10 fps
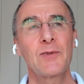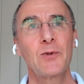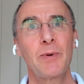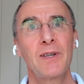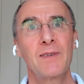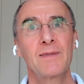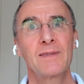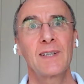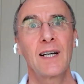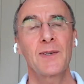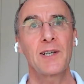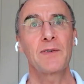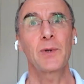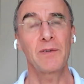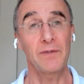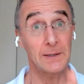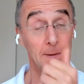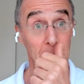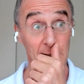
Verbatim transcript: is all about how safe do I feel?